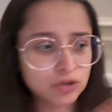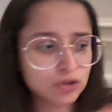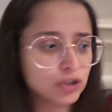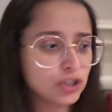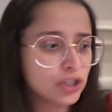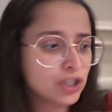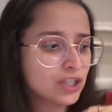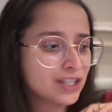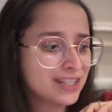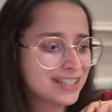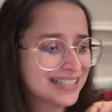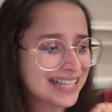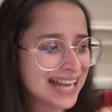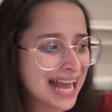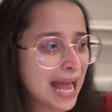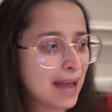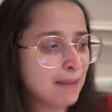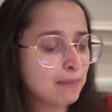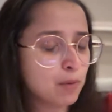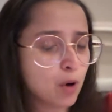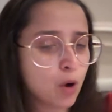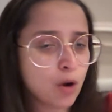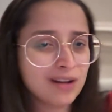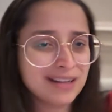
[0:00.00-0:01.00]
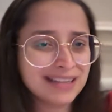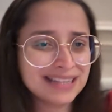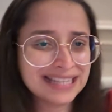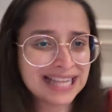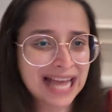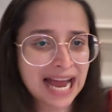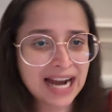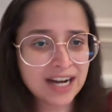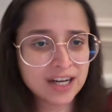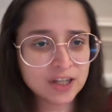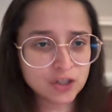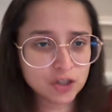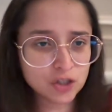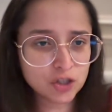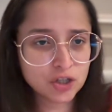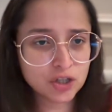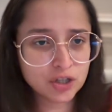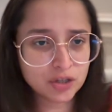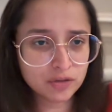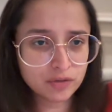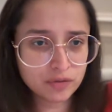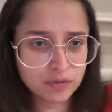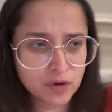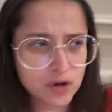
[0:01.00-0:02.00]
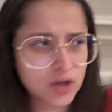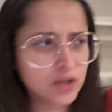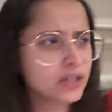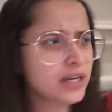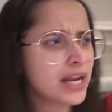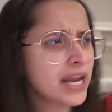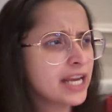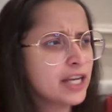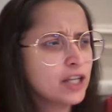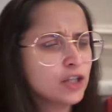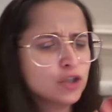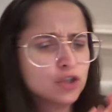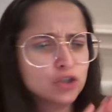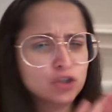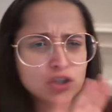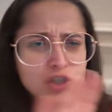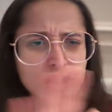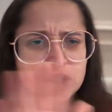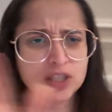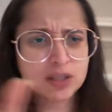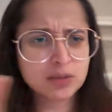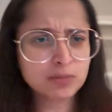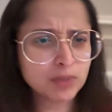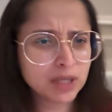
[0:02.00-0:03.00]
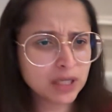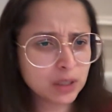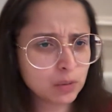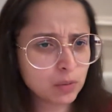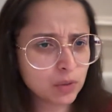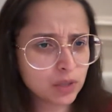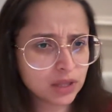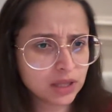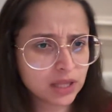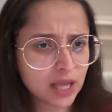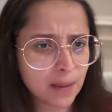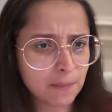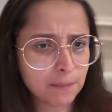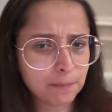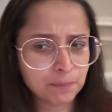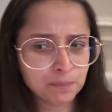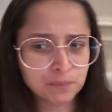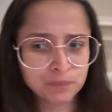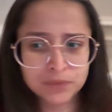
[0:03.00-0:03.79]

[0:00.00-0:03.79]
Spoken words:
Just tap on that circle first and just meet with them.